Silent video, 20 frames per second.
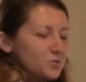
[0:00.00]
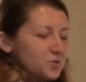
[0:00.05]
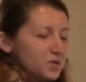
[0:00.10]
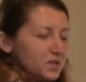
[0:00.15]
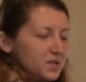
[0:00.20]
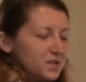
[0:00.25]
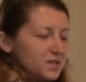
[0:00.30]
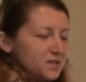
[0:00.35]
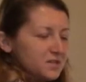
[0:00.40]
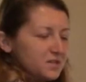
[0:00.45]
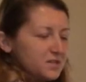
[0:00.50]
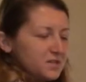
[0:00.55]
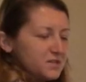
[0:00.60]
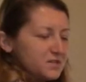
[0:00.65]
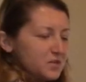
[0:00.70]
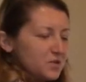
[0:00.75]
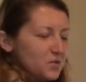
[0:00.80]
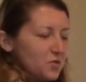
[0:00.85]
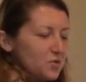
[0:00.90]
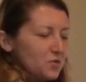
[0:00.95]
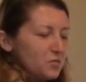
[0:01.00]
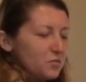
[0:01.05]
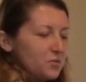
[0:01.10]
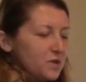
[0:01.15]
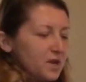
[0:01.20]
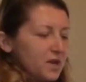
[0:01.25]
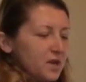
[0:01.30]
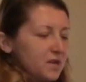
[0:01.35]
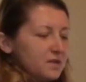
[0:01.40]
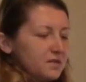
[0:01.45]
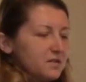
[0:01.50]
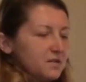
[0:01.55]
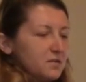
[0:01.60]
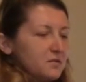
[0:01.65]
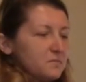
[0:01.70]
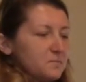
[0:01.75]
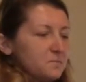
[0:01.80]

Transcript: working in a nursing home, we had